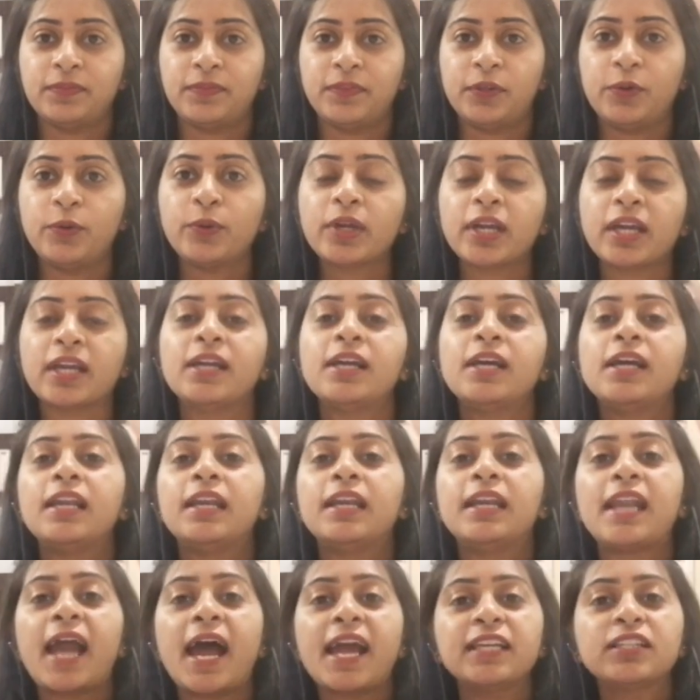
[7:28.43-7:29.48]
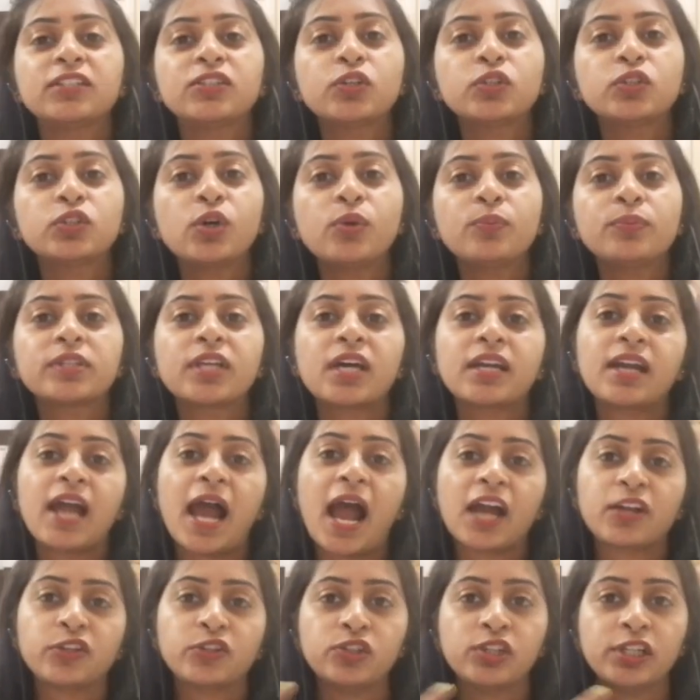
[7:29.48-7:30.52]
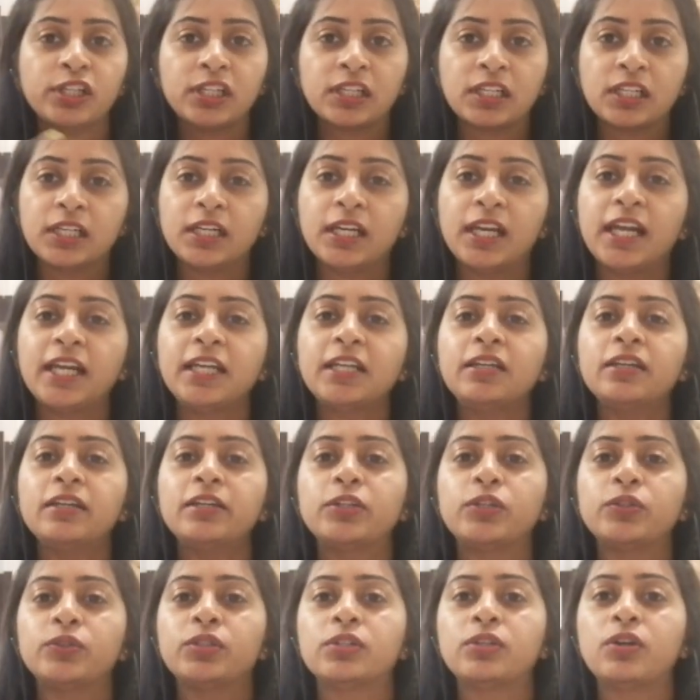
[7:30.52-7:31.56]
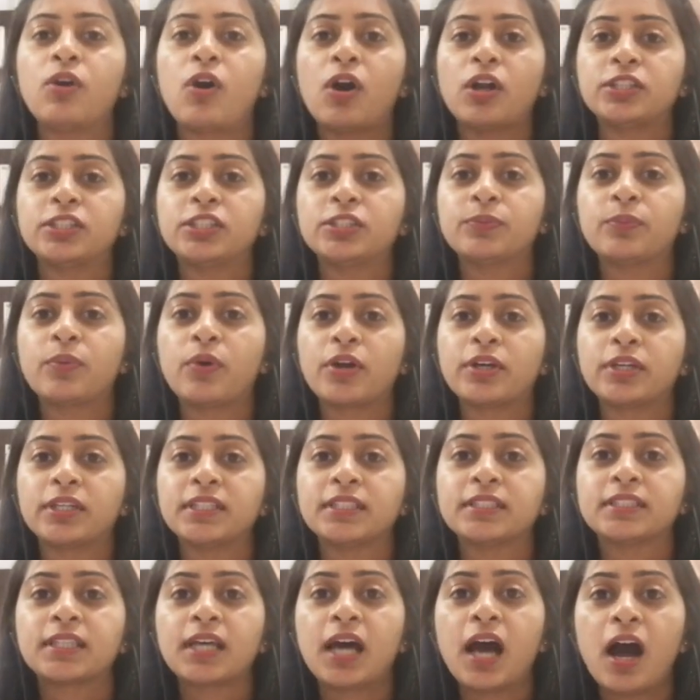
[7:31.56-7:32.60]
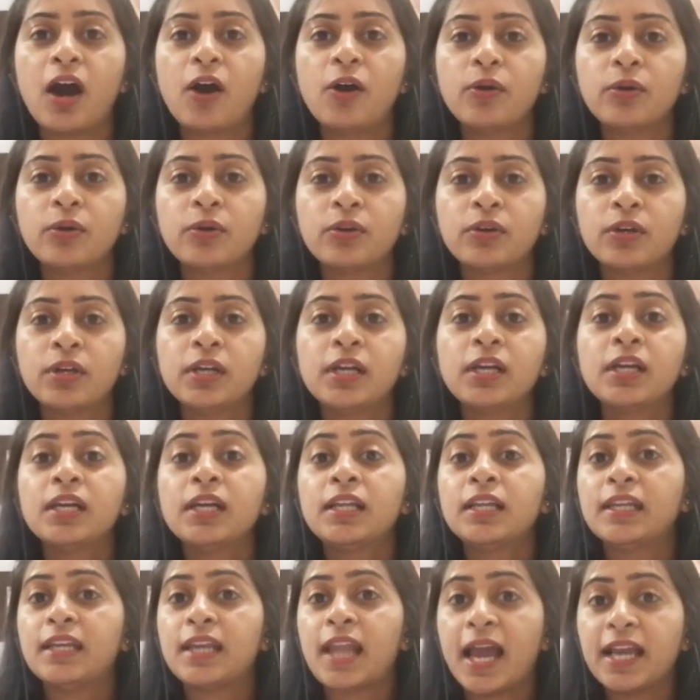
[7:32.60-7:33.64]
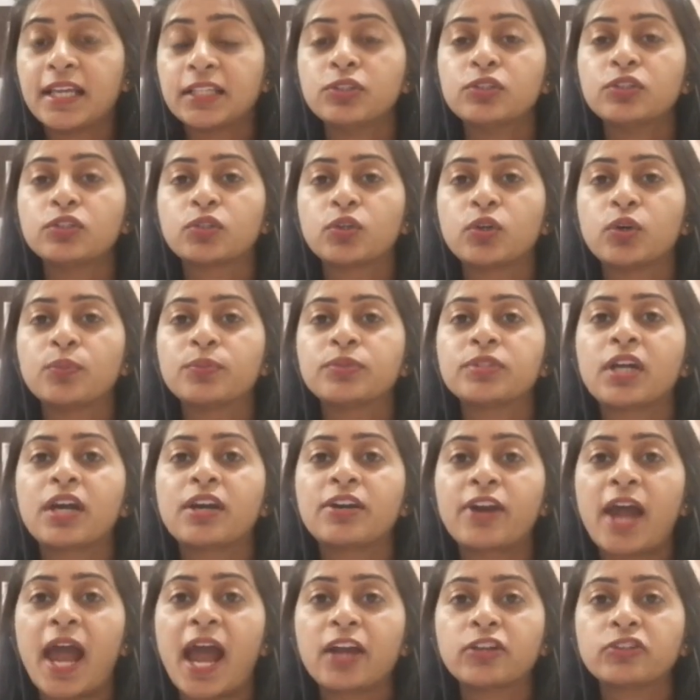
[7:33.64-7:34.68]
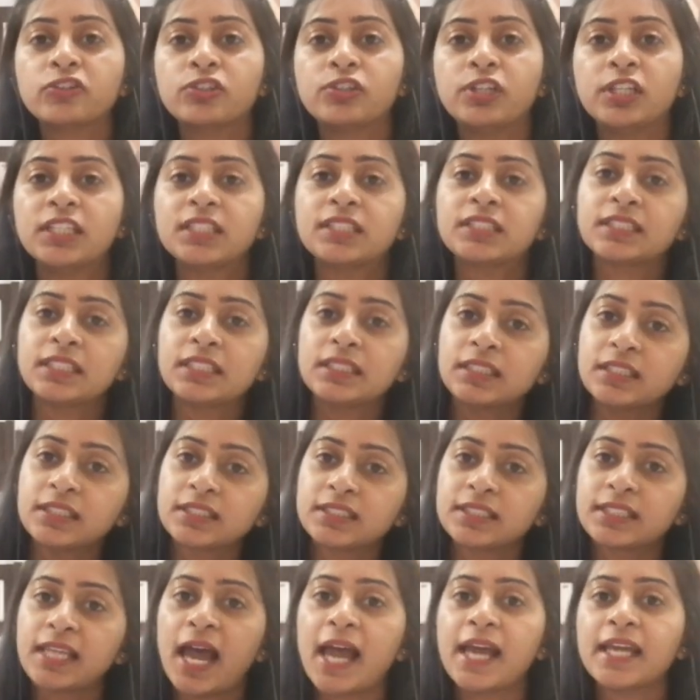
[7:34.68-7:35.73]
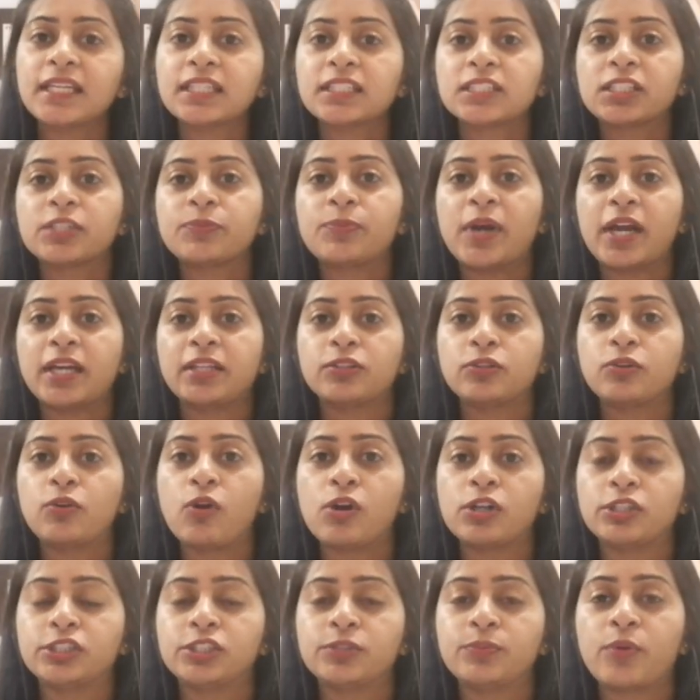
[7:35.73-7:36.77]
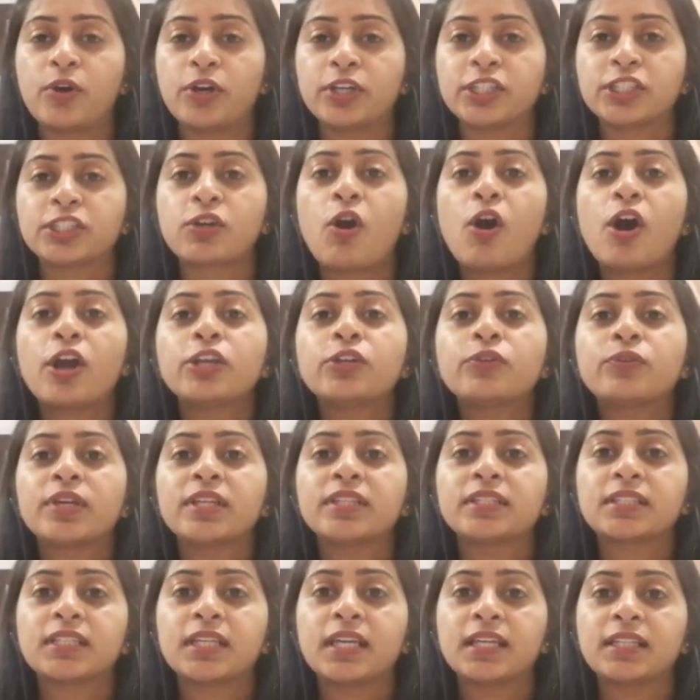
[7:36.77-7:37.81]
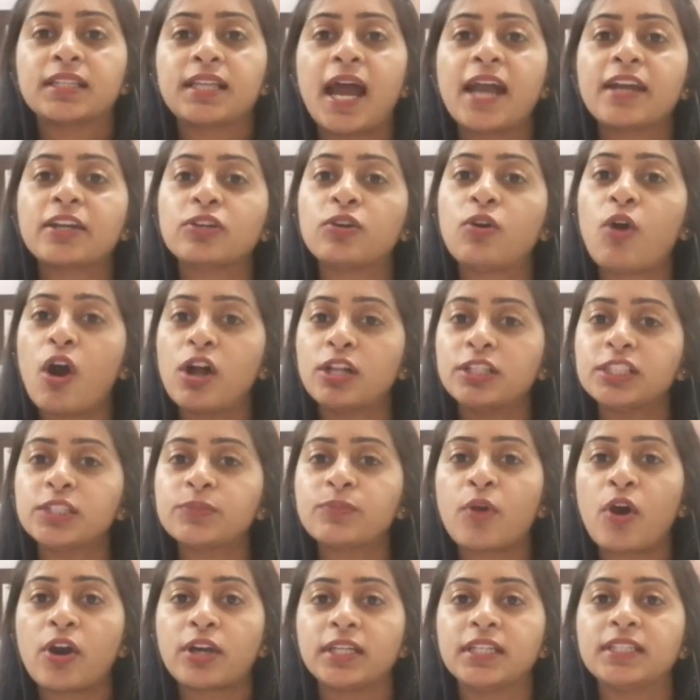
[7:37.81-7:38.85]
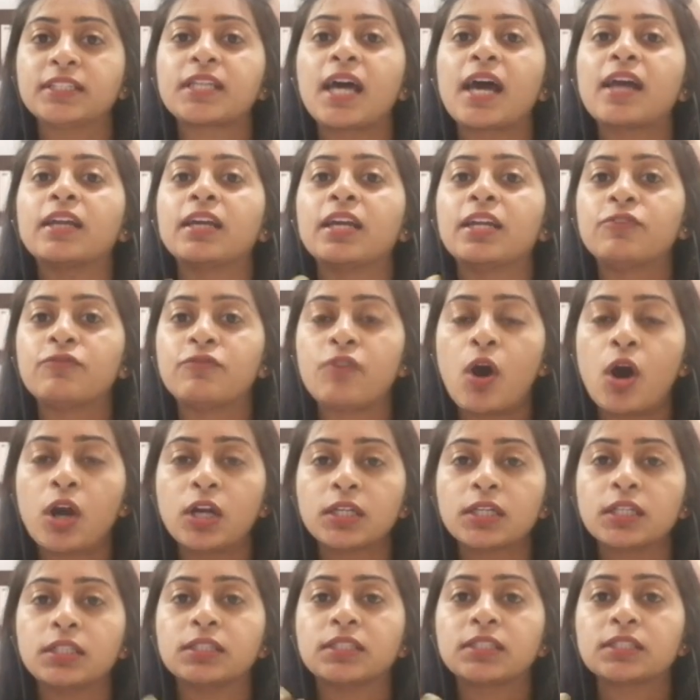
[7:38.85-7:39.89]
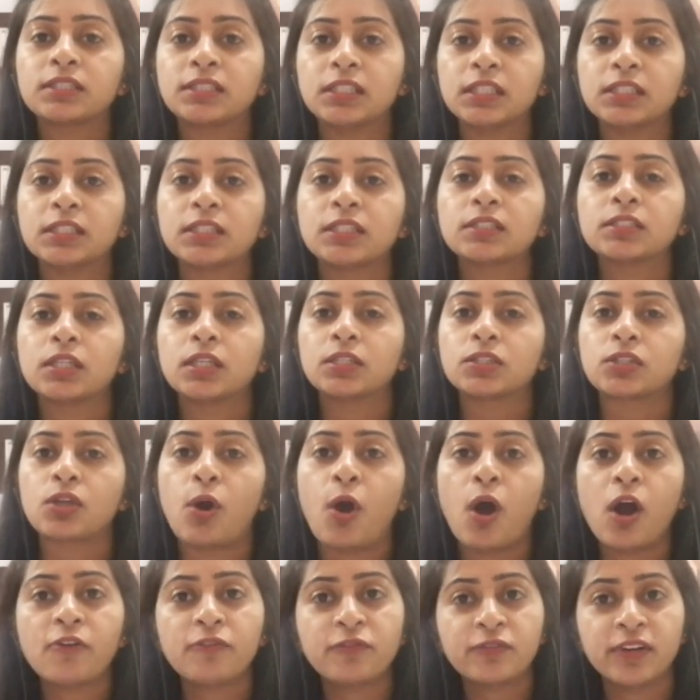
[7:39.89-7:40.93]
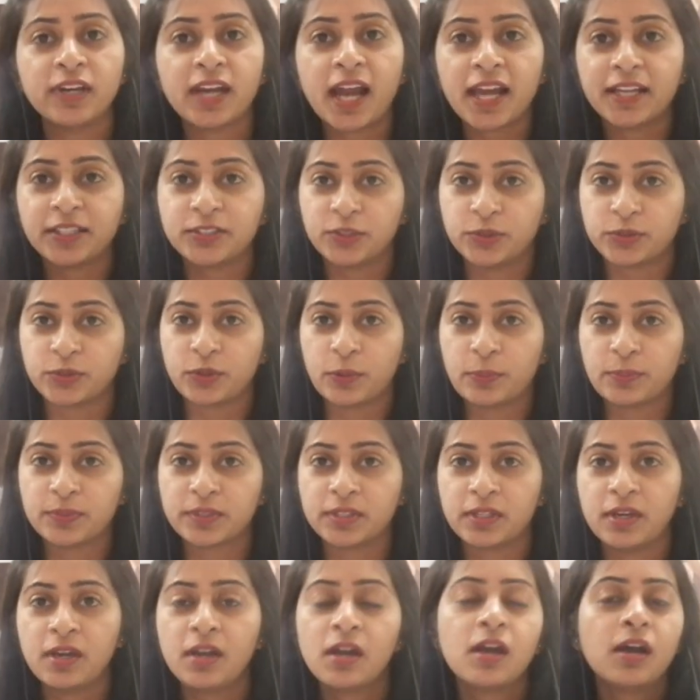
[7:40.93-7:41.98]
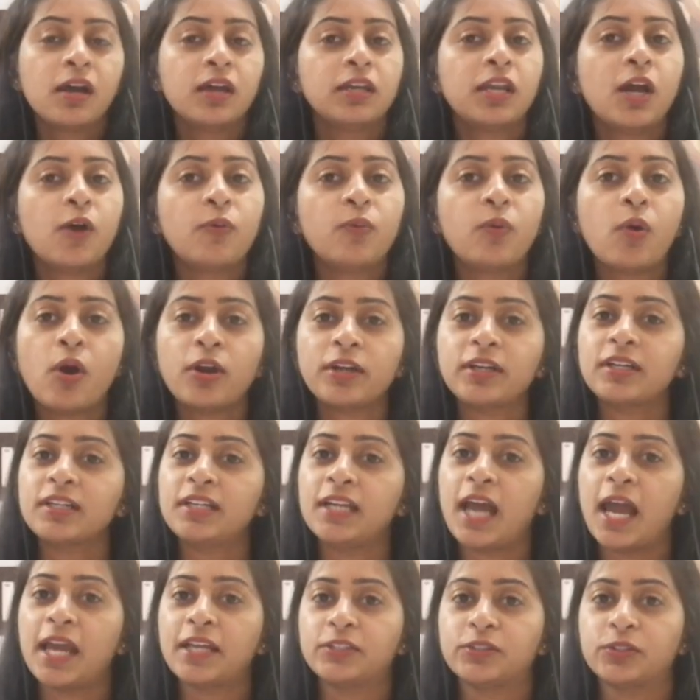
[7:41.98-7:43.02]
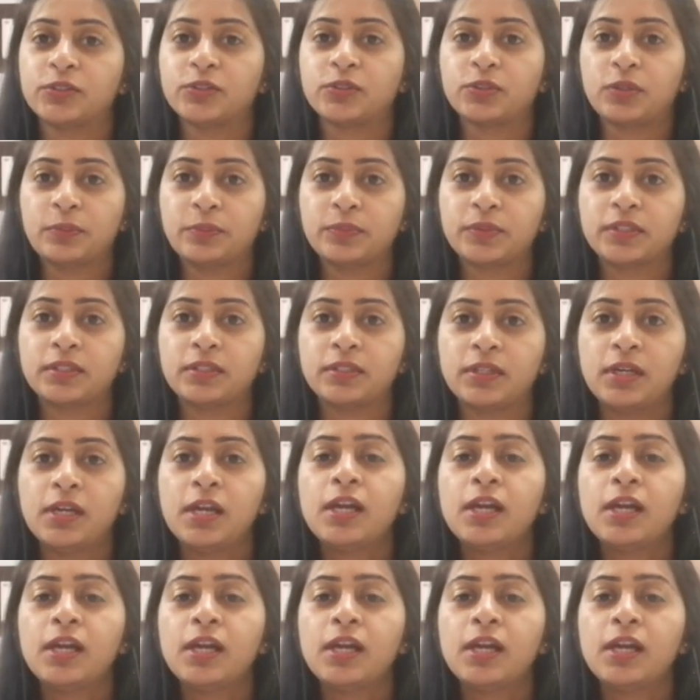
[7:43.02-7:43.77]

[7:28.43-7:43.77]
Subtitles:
Okay, lysosomes are actually related to the Golgi bodies. How? Lysosomes are actually synthesized by the Golgi bodies, or you can say that Golgi bodies are involved in the synthesis of lysosomes. Now what are lysosomes?